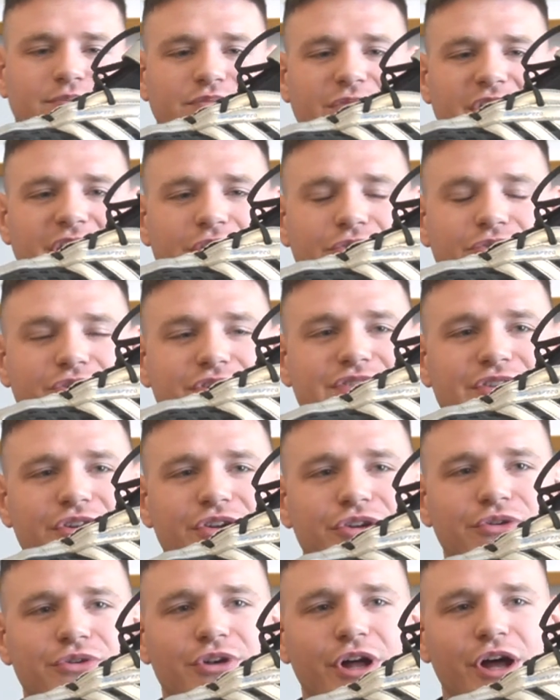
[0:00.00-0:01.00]
Henry
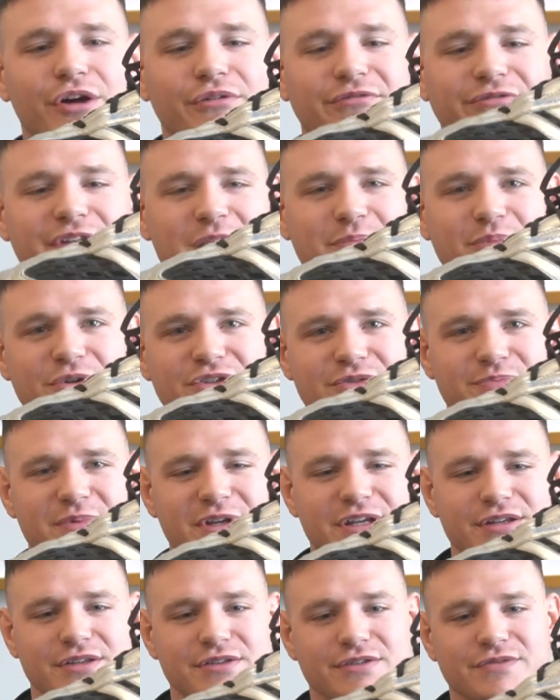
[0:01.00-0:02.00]
Cejudo Vapor
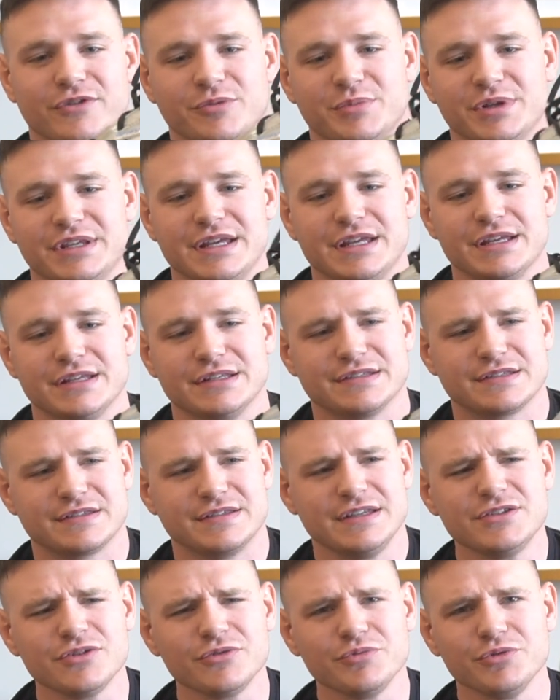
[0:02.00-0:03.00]
Speeds from Adidas.
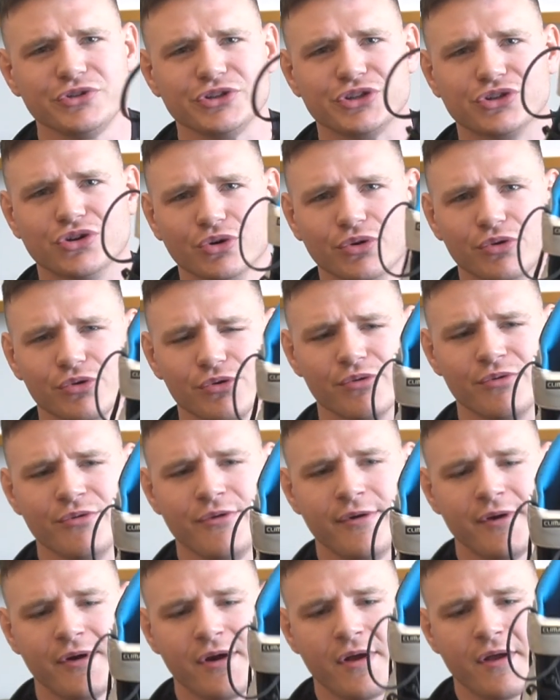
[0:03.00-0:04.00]
These are really cool.
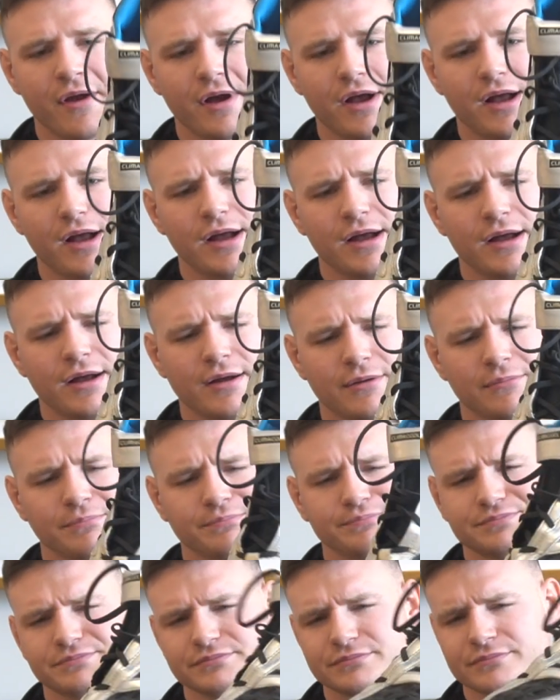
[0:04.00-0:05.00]

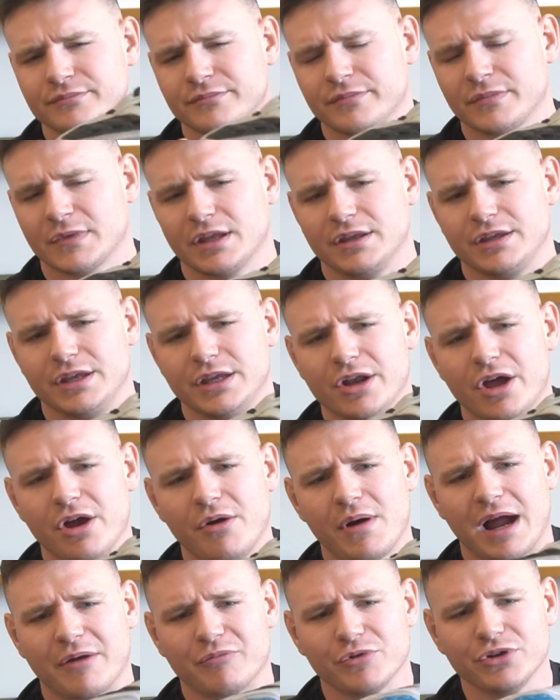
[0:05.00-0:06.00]
You
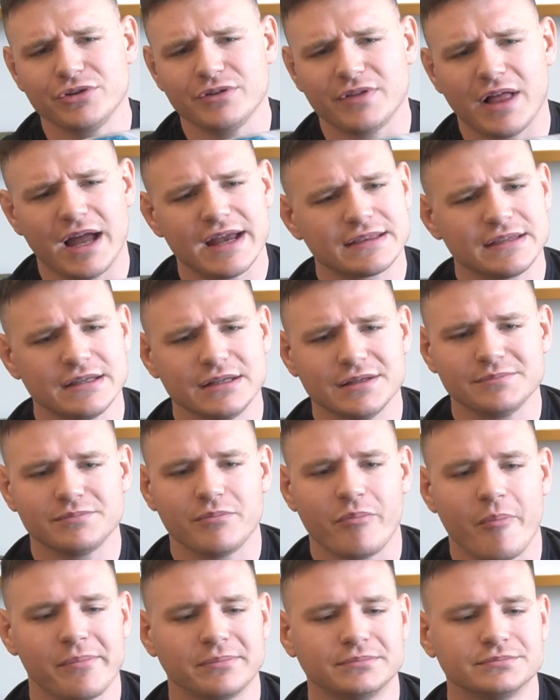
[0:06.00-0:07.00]
know, I really like
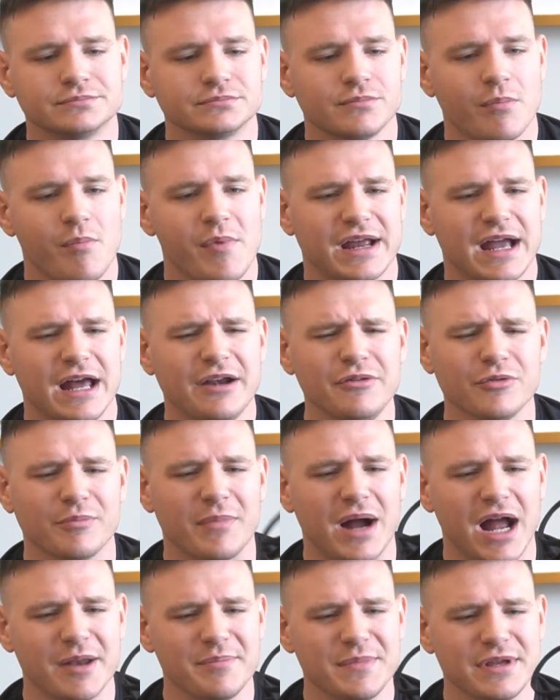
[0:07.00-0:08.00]
them. They kind of
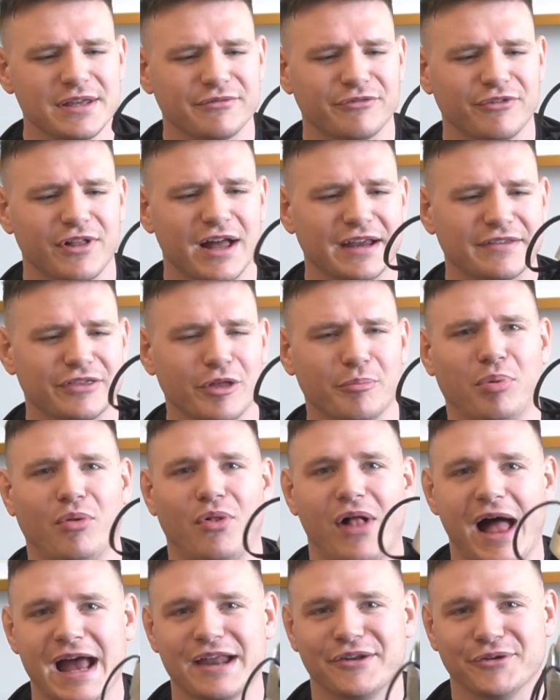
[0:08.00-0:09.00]
remind me of like the
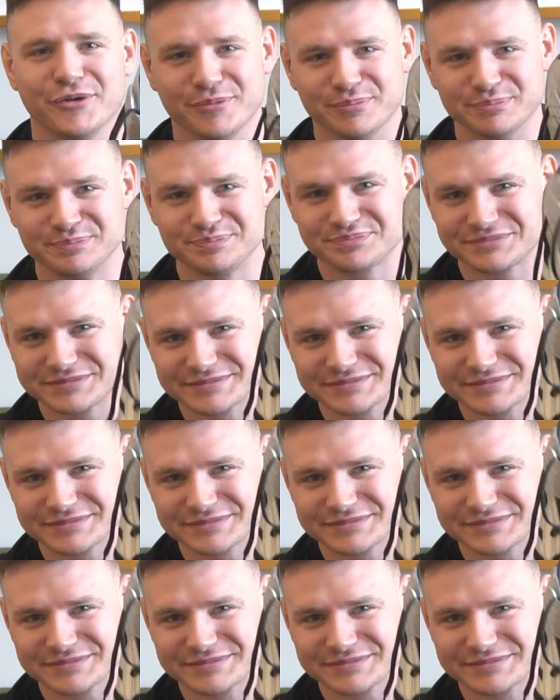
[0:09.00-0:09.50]
Platinum